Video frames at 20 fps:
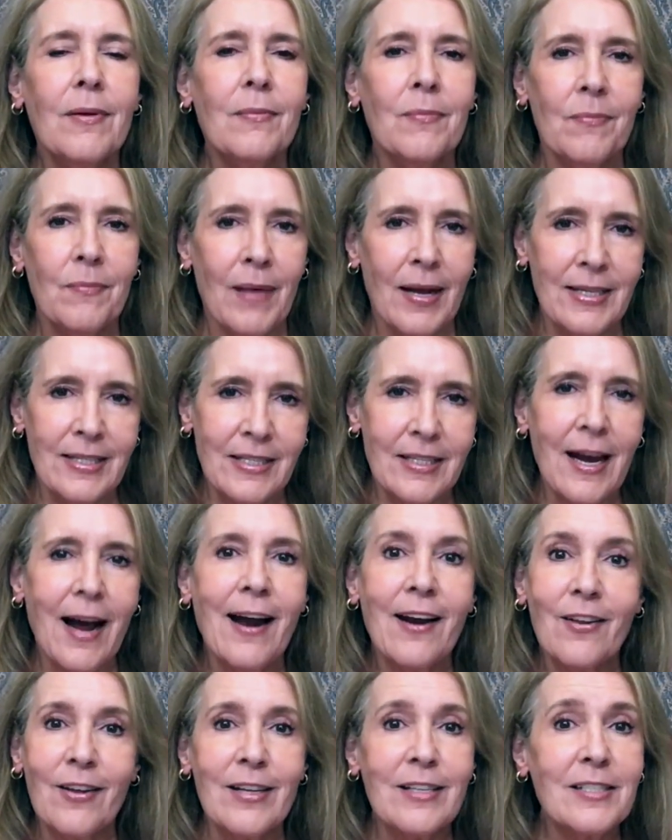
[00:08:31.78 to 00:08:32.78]
my
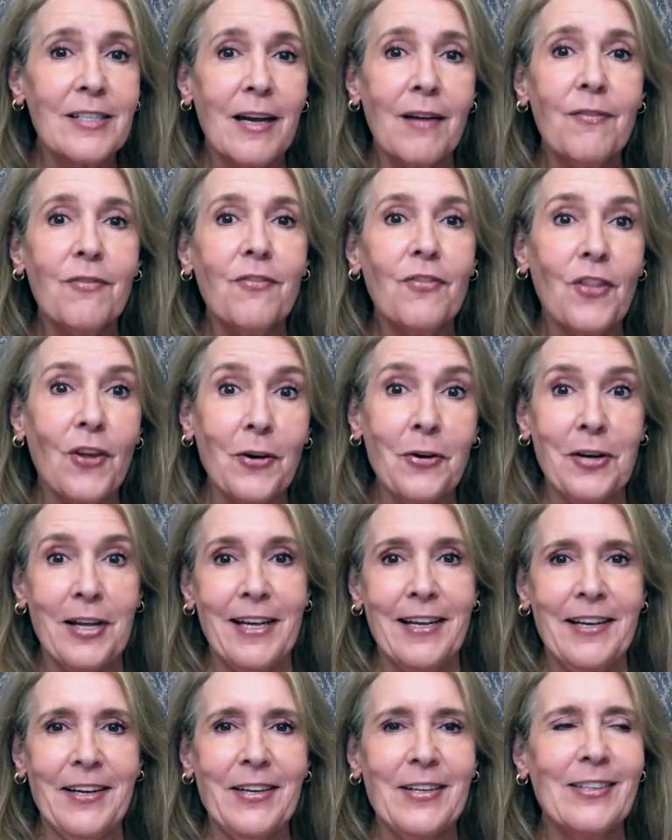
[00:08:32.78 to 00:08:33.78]
stylist of 30
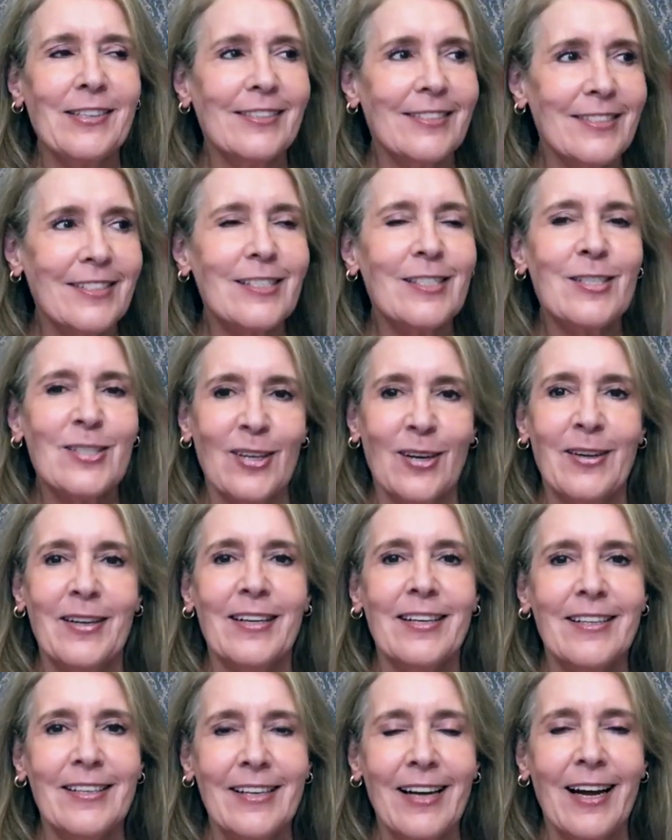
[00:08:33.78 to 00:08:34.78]
years
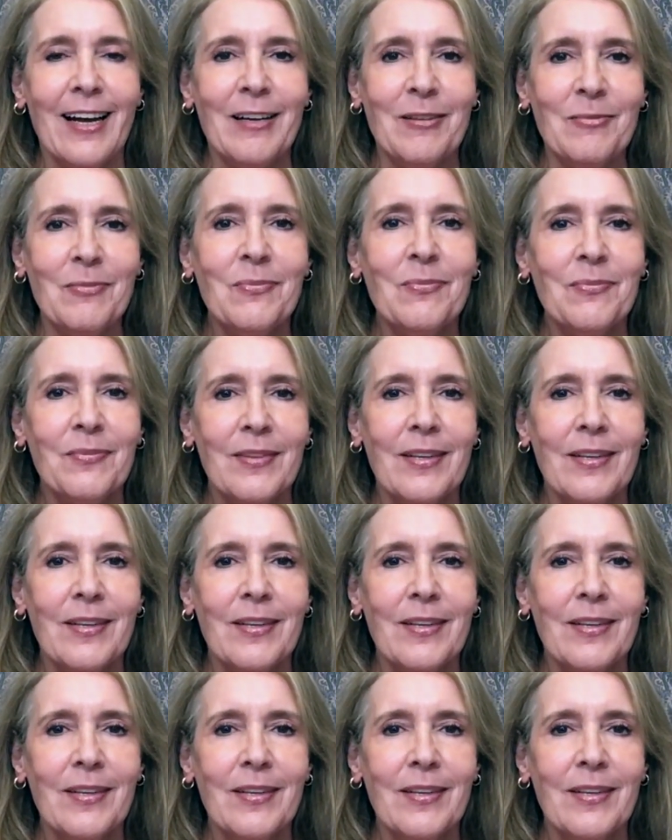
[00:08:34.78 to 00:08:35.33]
started um,